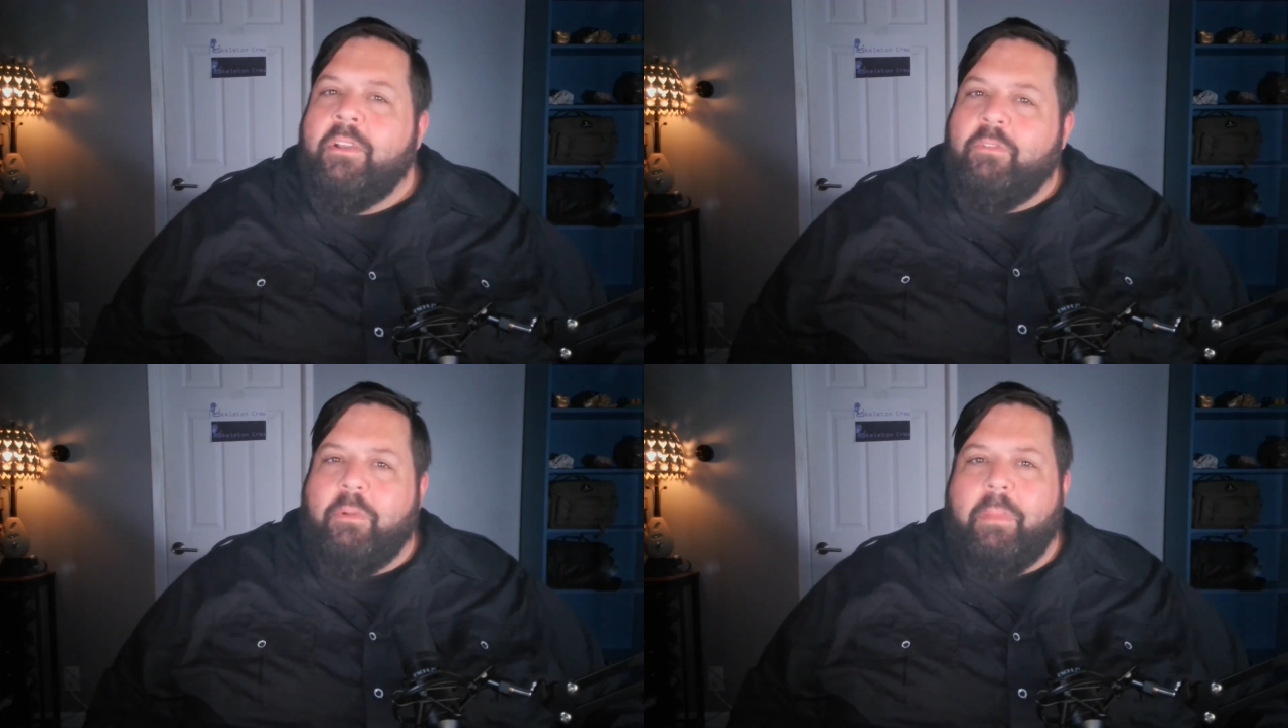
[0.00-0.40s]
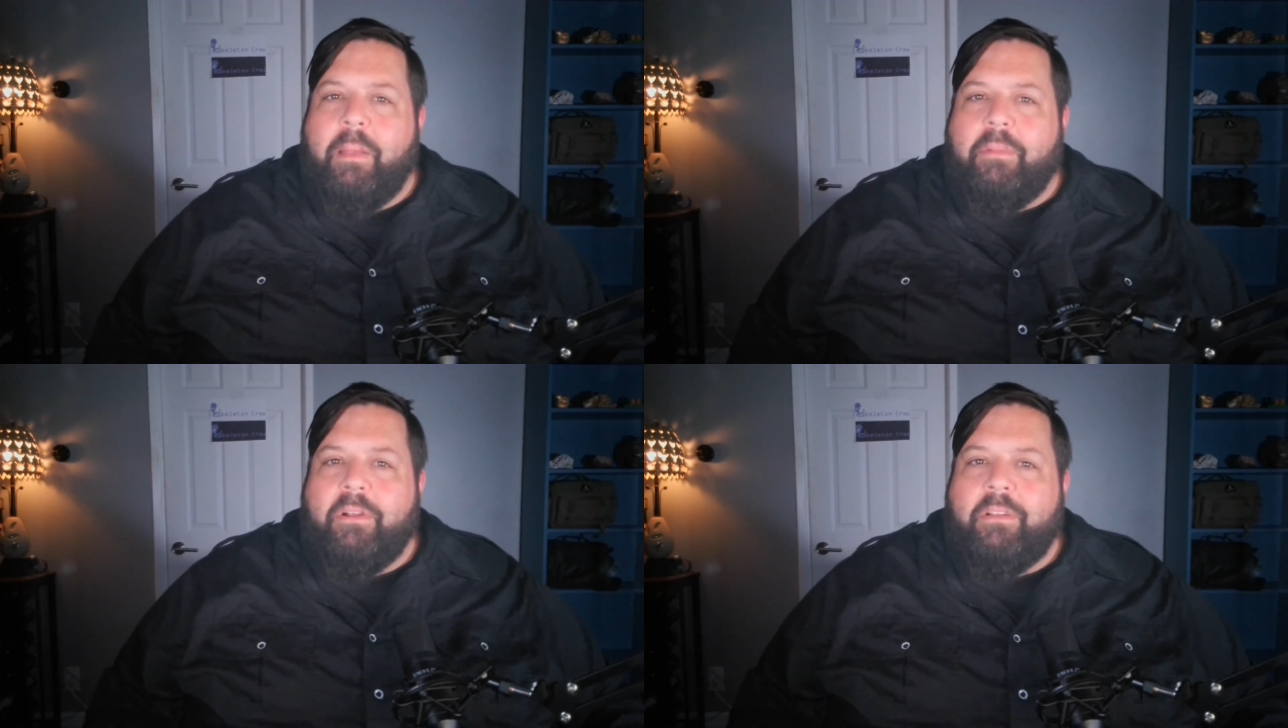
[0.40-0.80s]

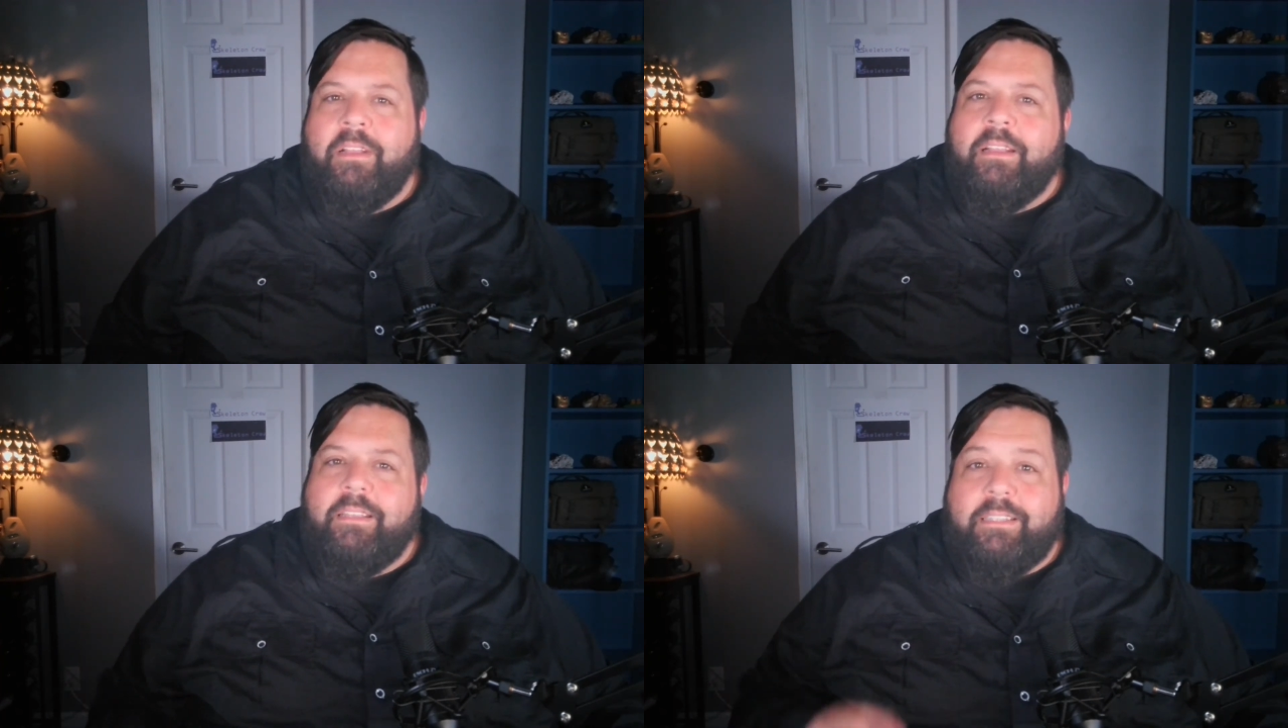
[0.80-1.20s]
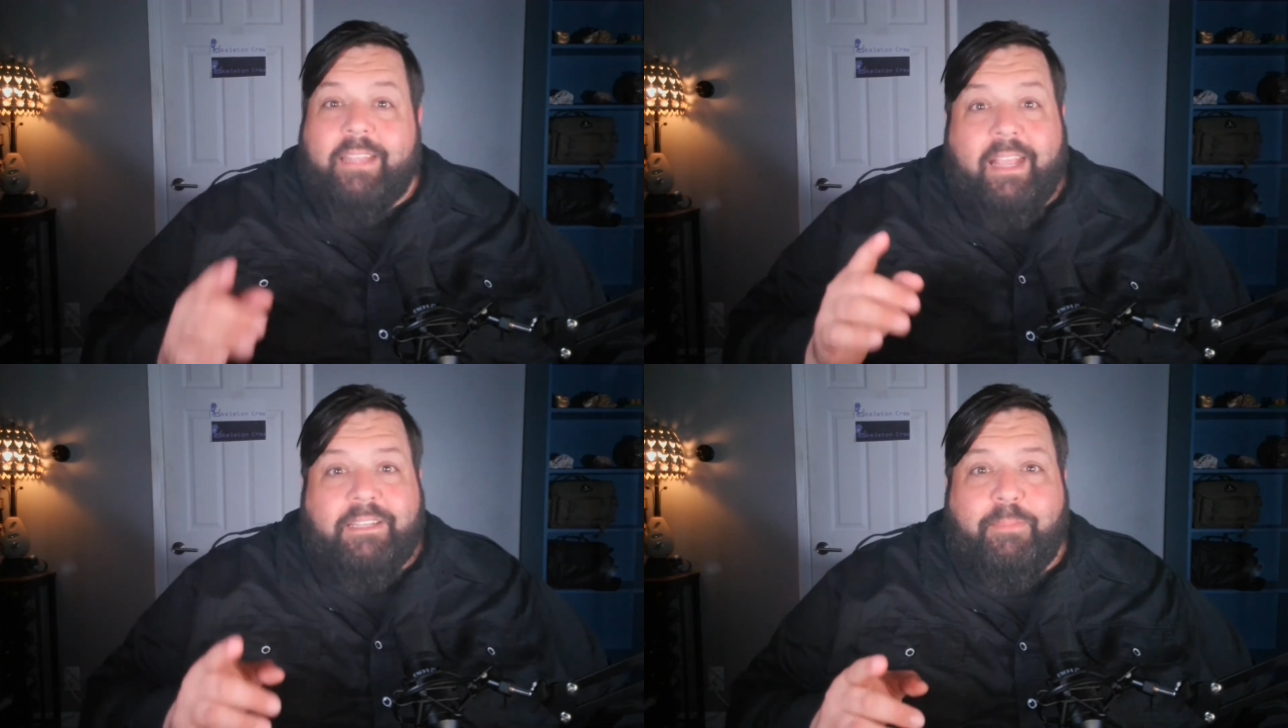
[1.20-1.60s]
Remember,
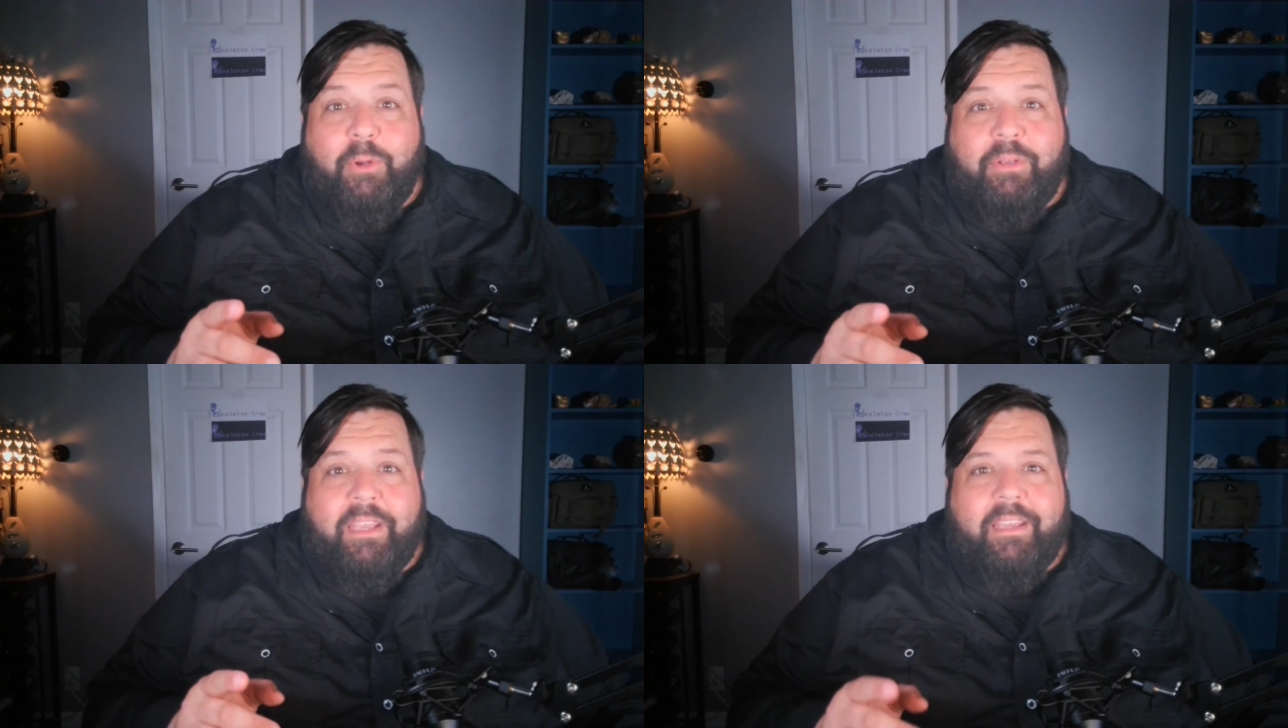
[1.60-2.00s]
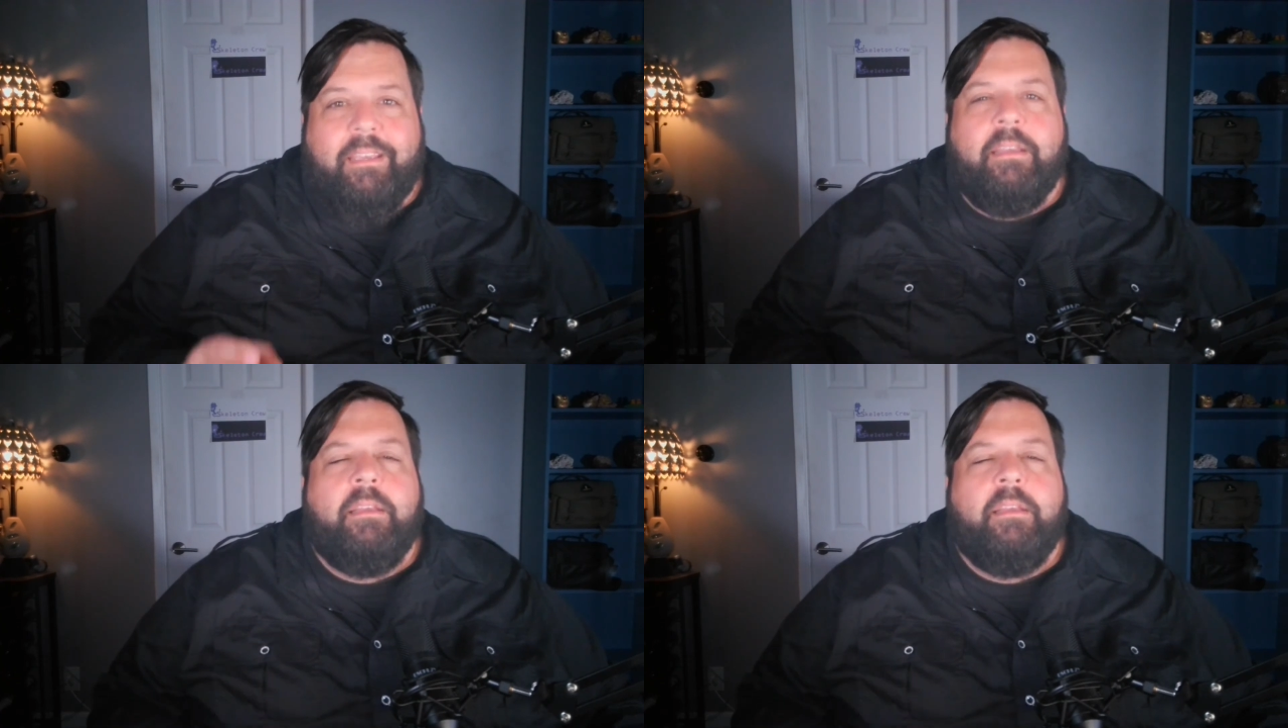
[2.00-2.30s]
stay spooky,